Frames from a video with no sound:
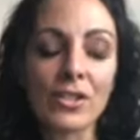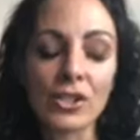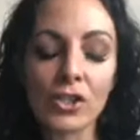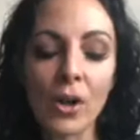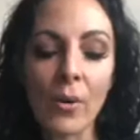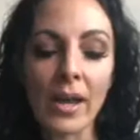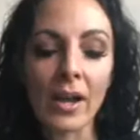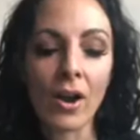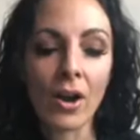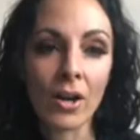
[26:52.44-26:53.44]

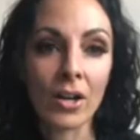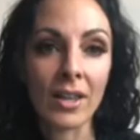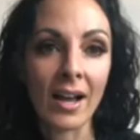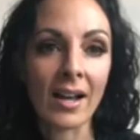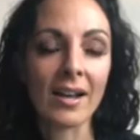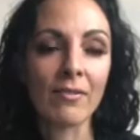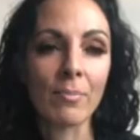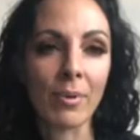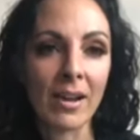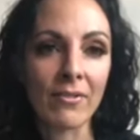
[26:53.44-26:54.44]
showing her that kind
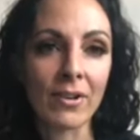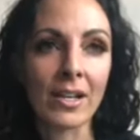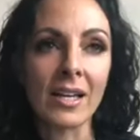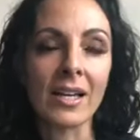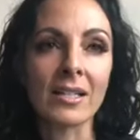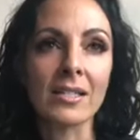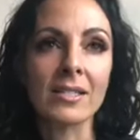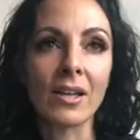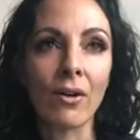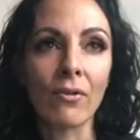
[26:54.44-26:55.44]
of bravery and
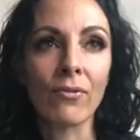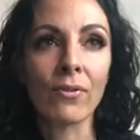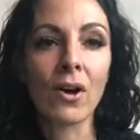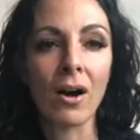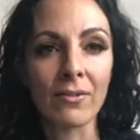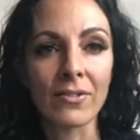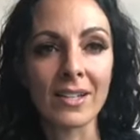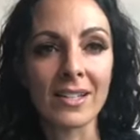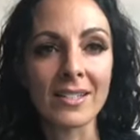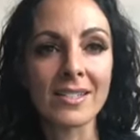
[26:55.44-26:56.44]

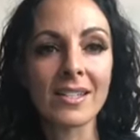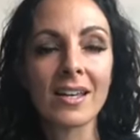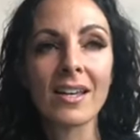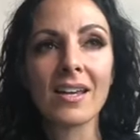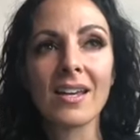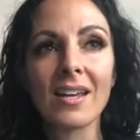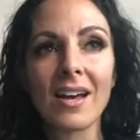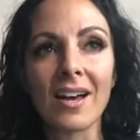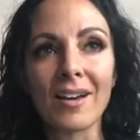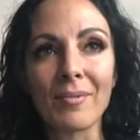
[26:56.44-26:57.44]
self-confidence
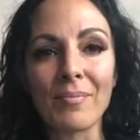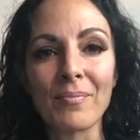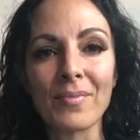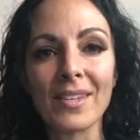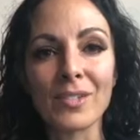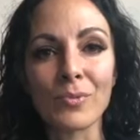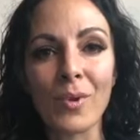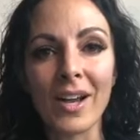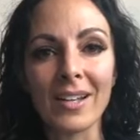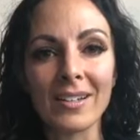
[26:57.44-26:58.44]
is
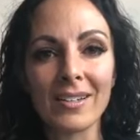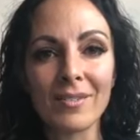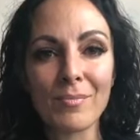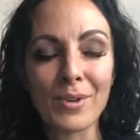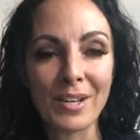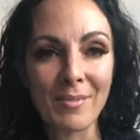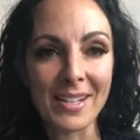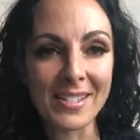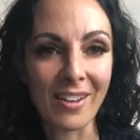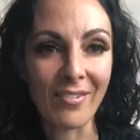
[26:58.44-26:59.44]
what putting
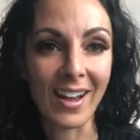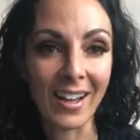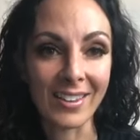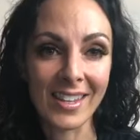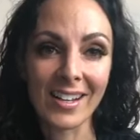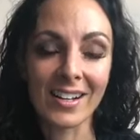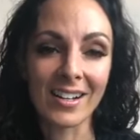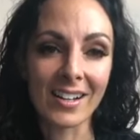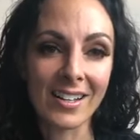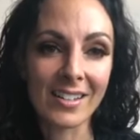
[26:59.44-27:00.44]
myself out
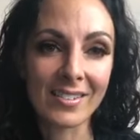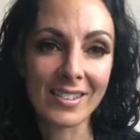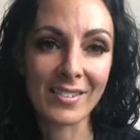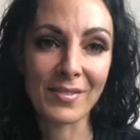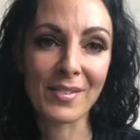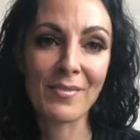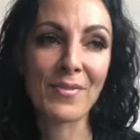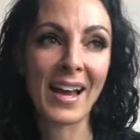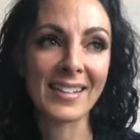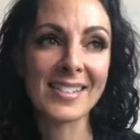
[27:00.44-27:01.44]
there, if
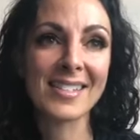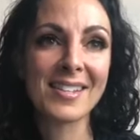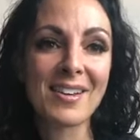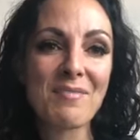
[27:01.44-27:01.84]
that's